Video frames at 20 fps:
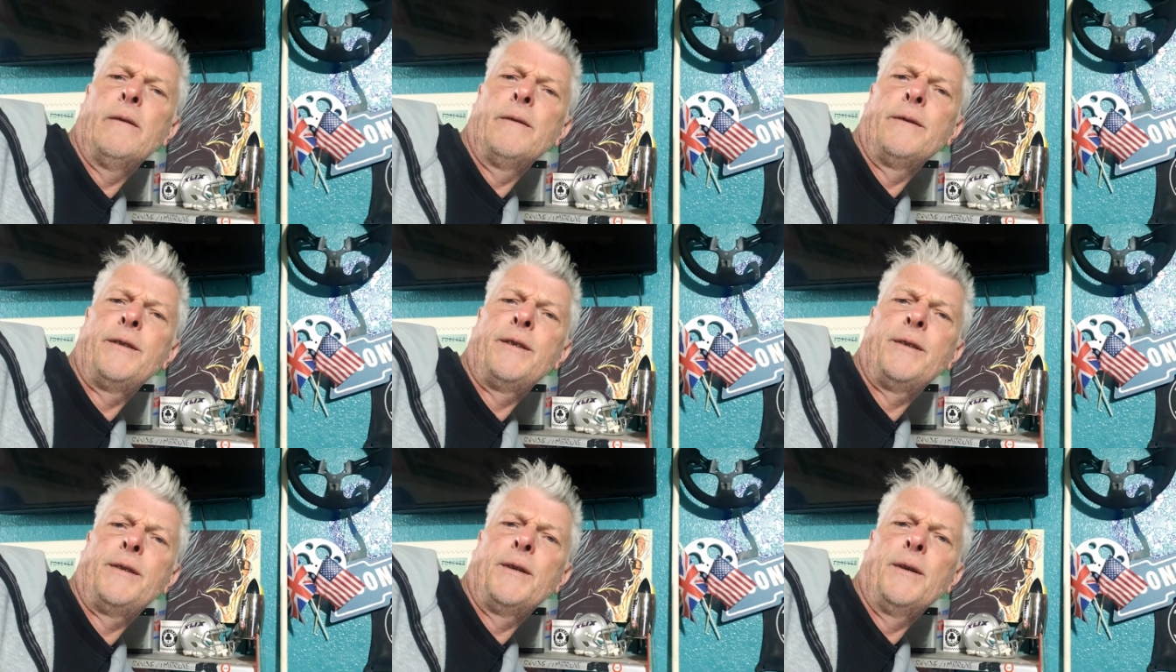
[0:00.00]

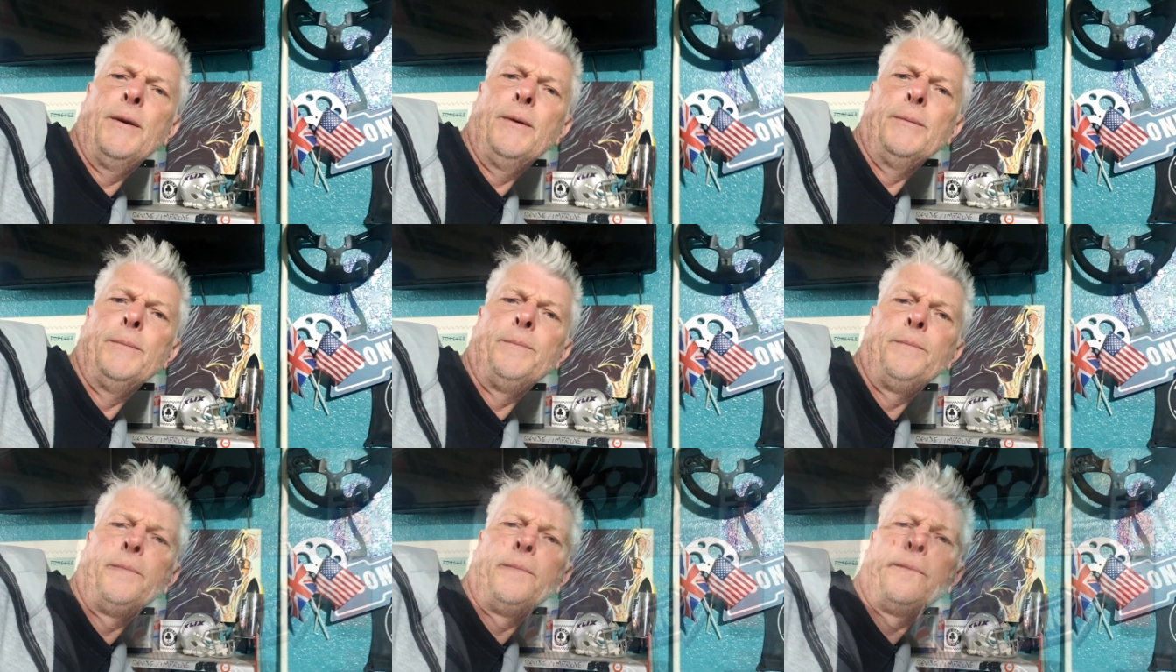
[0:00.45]
nice
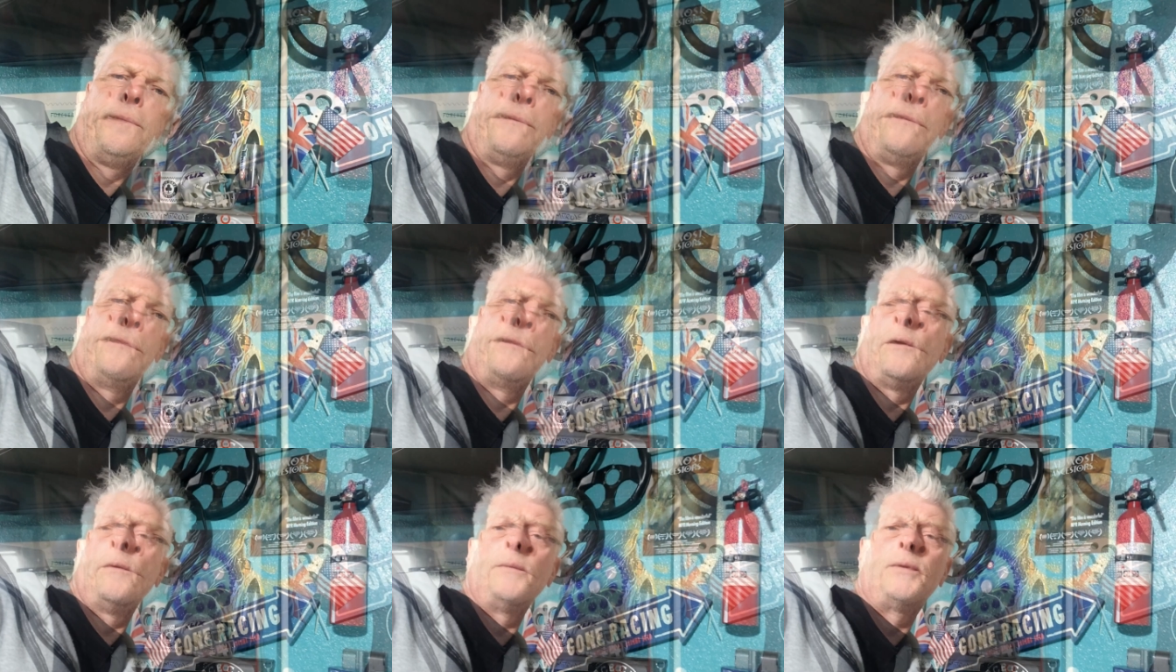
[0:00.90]
too. Why they
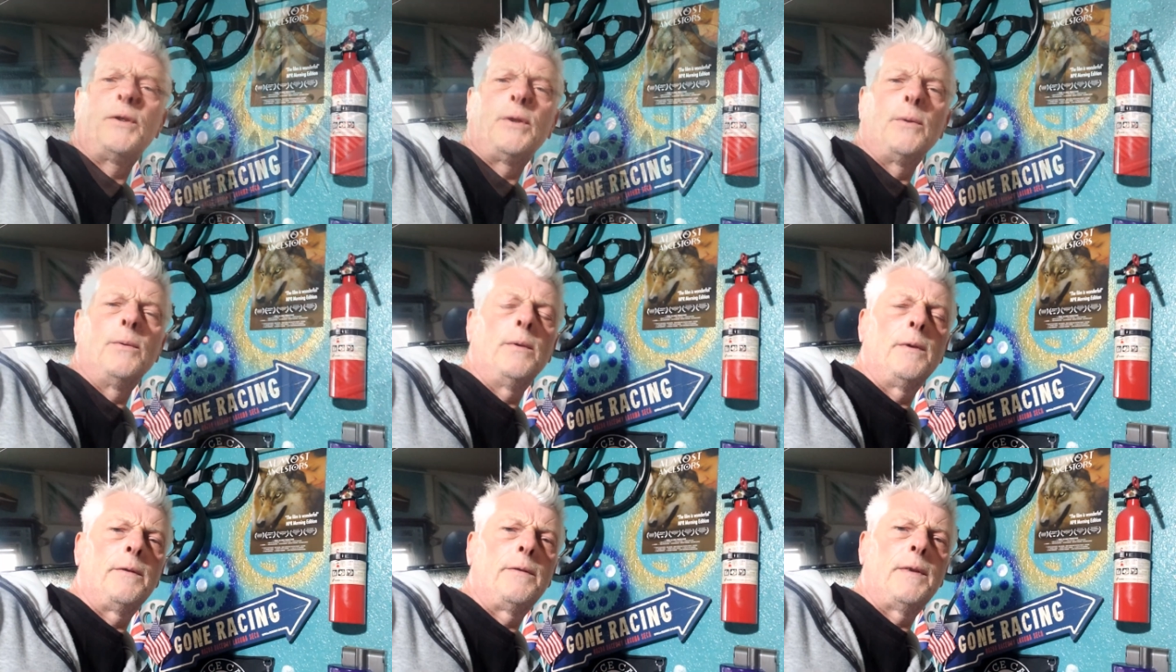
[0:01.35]
stop
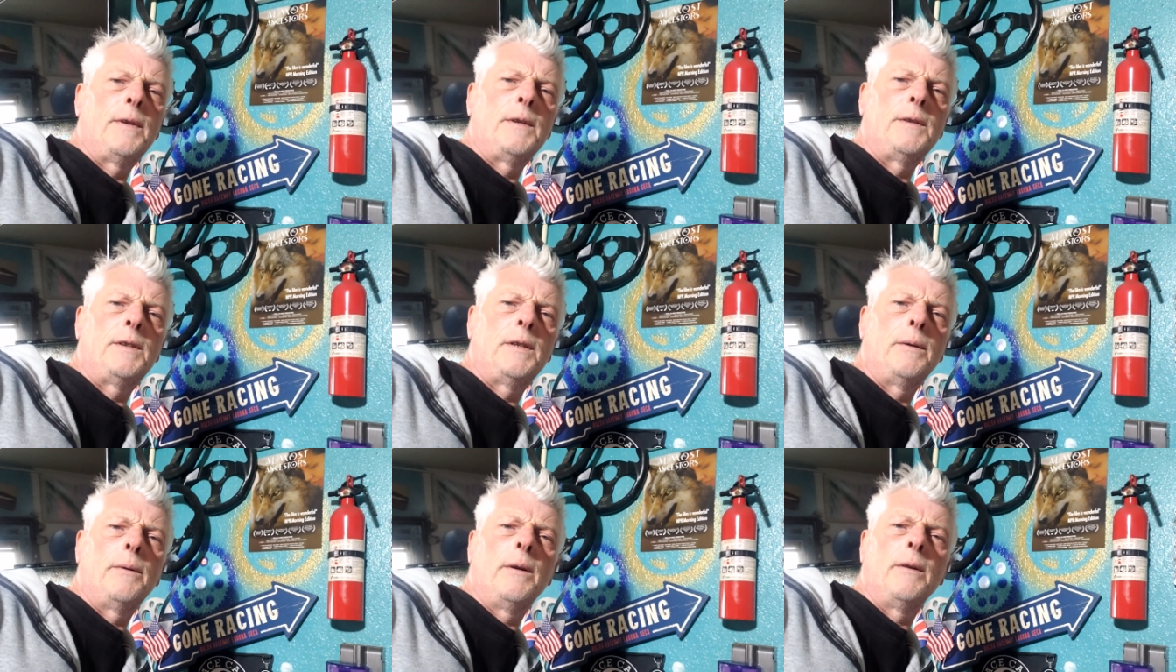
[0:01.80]
short of the
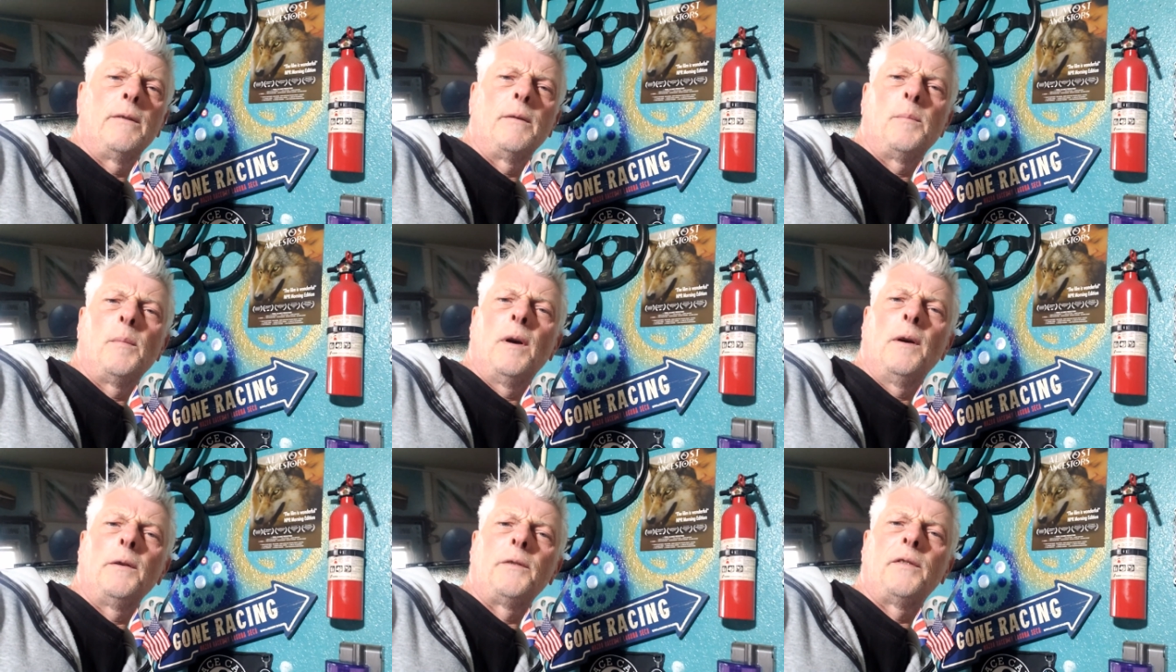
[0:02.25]

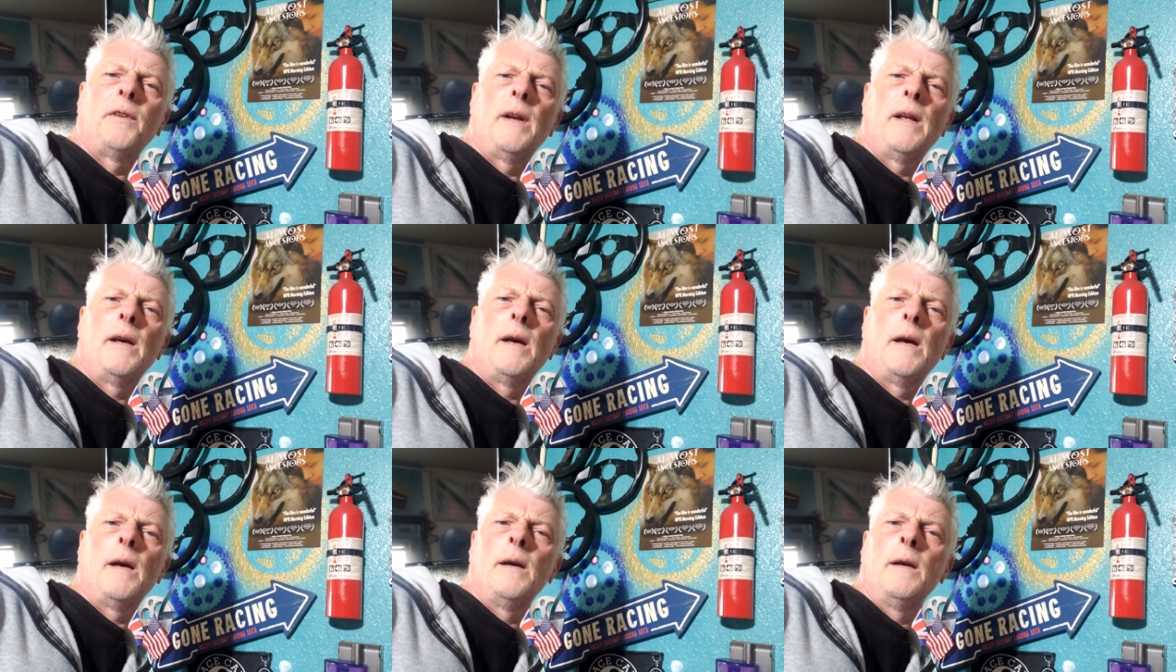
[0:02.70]
200 miles an
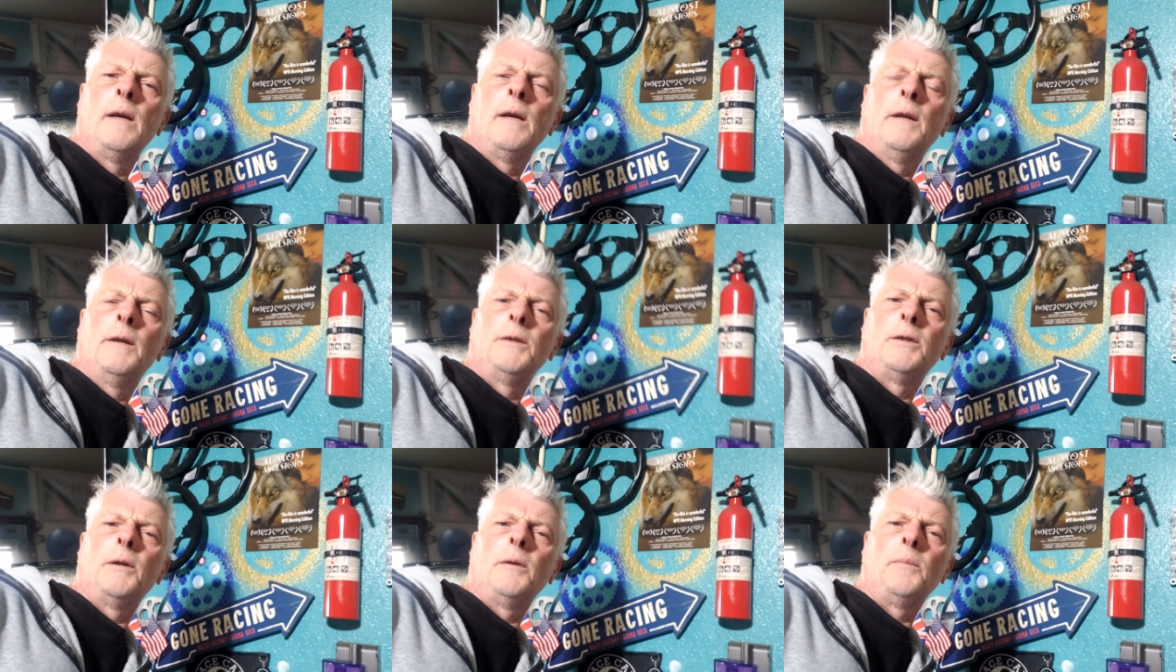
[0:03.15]
hour
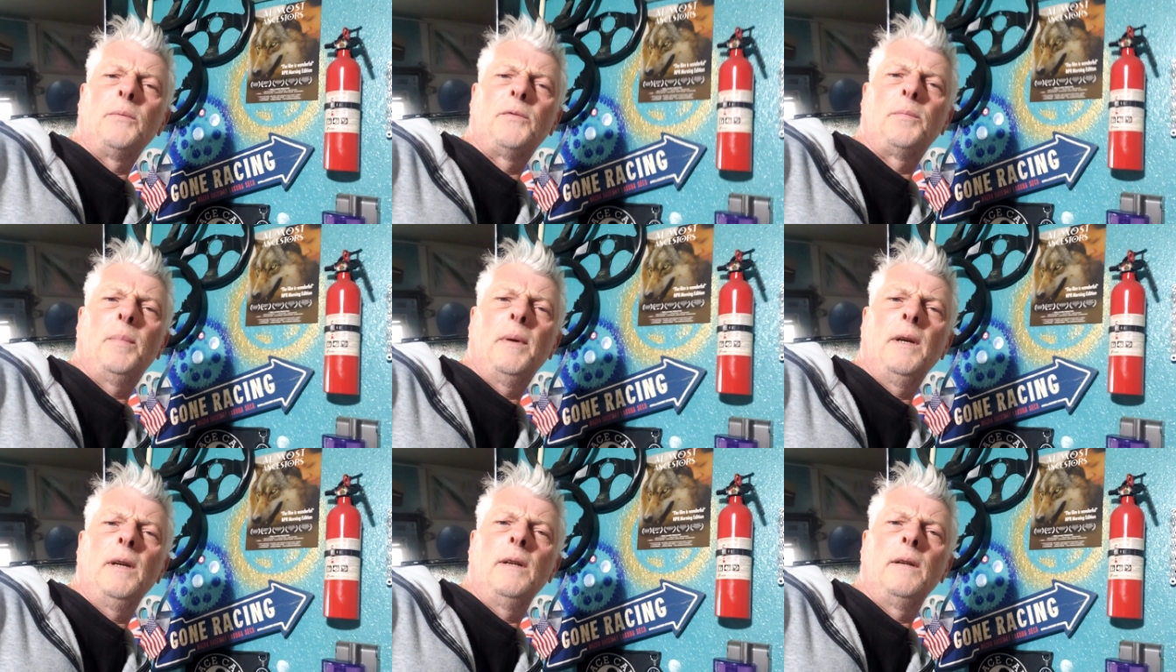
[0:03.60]
top
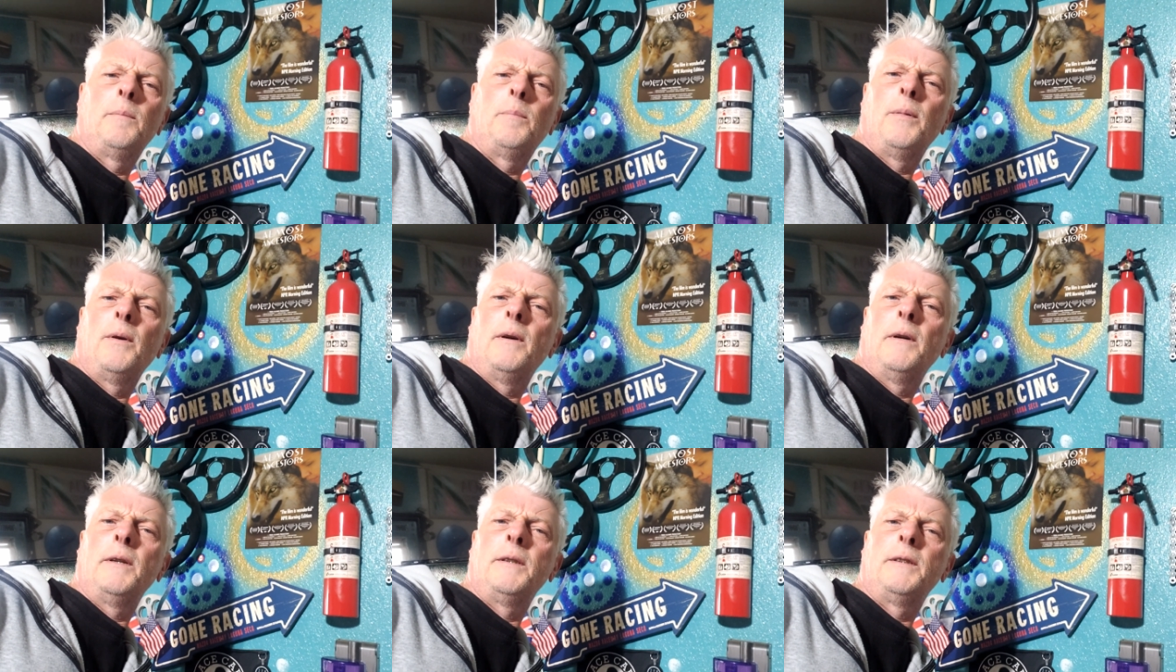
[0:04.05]

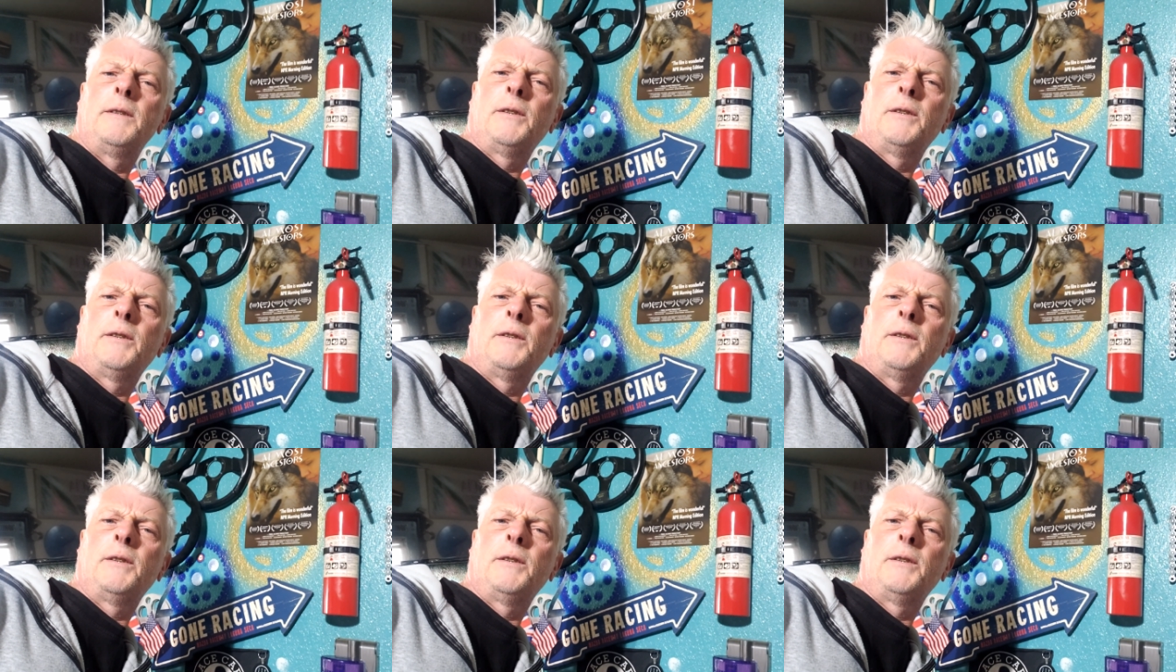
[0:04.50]
speed by